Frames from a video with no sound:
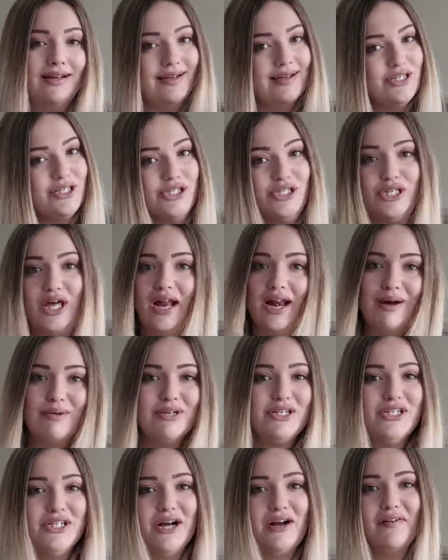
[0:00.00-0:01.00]
just thought I
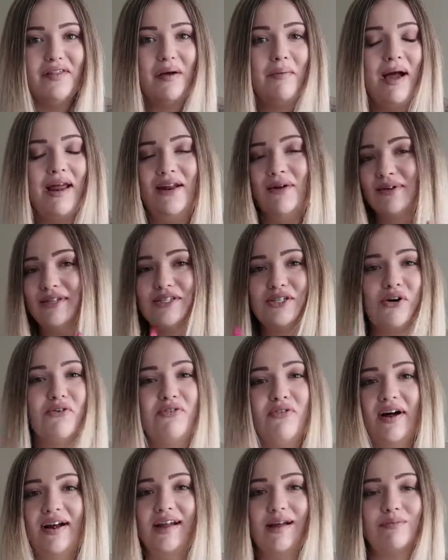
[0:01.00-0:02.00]
would share them. I know it's so
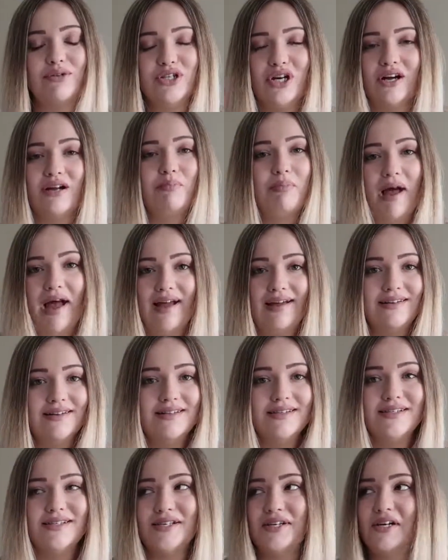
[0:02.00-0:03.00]
funny I'm sharing
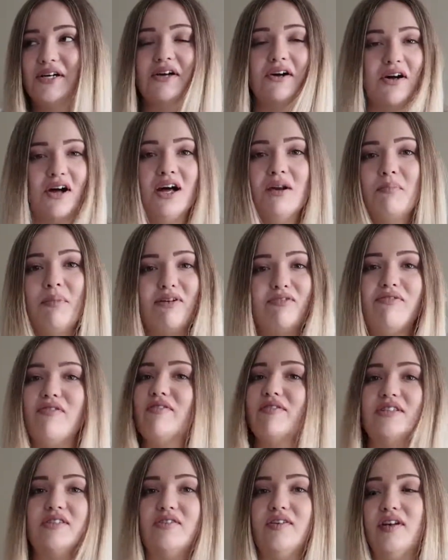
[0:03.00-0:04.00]
pens on my
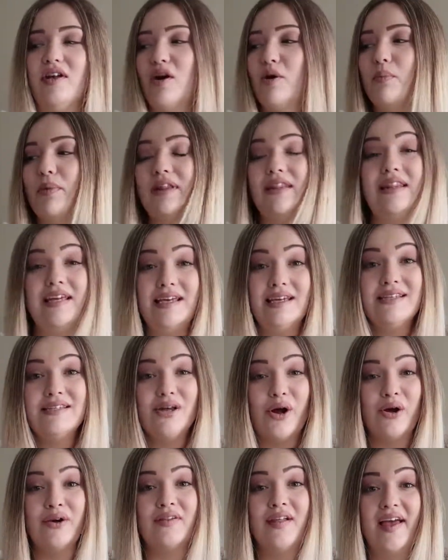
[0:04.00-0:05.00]
favorites video, but these
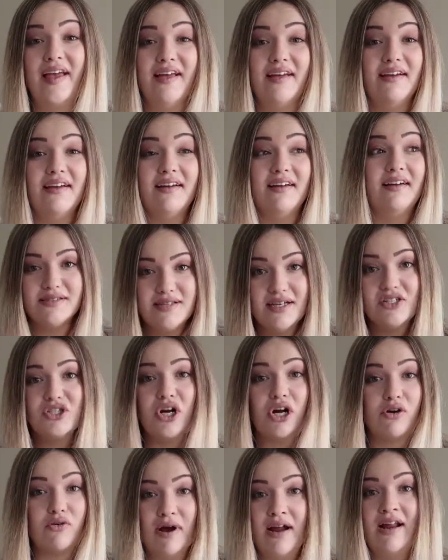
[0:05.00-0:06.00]
are like such
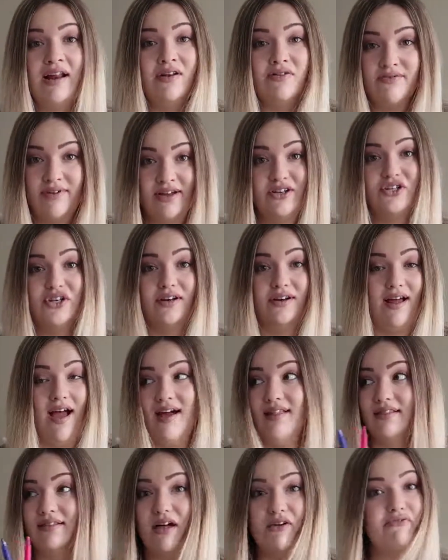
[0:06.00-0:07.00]
a great invention.
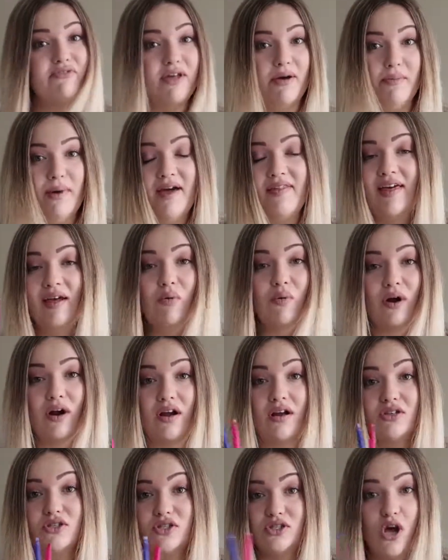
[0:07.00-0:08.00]
I love them and they
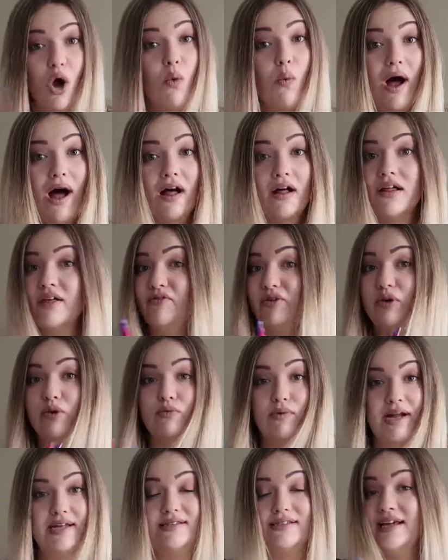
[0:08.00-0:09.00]
work so well. If you
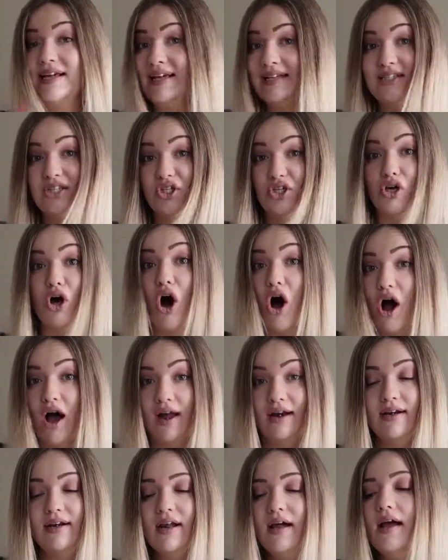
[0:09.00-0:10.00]
erase it, it's
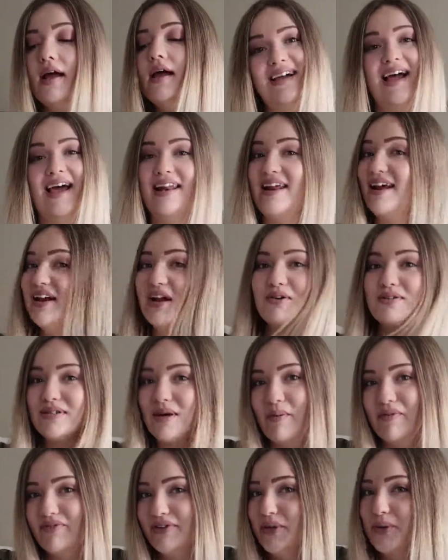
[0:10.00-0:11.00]
gone. And I know
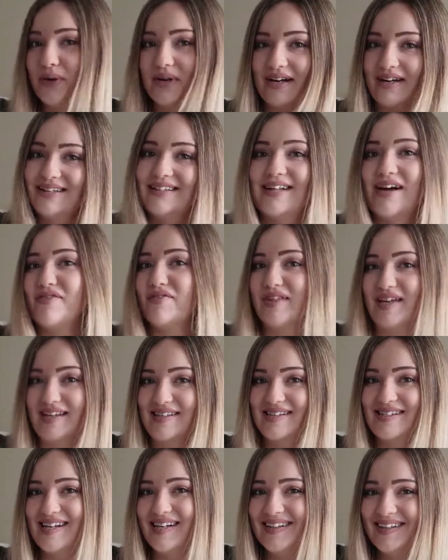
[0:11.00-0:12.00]
some of you are gonna love
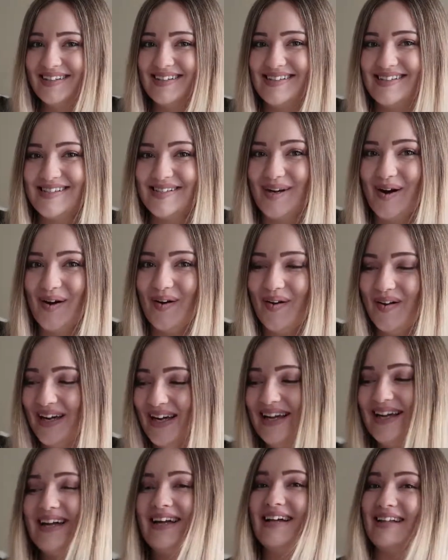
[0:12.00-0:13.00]
this. So
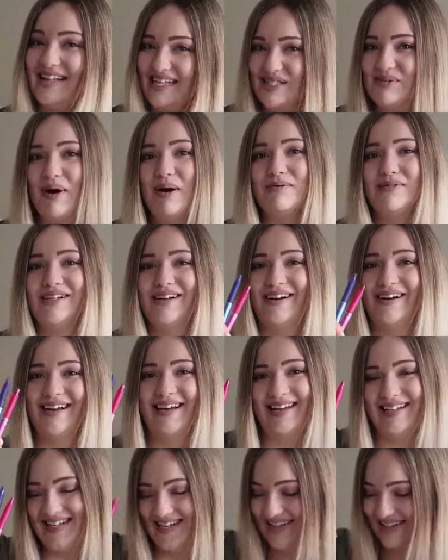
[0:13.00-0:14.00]
that's why I'm
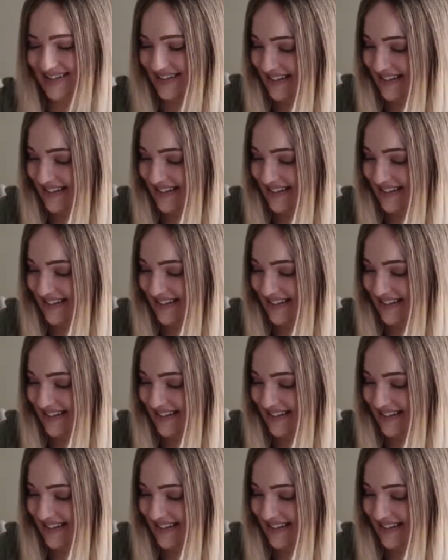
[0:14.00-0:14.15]
sharing it.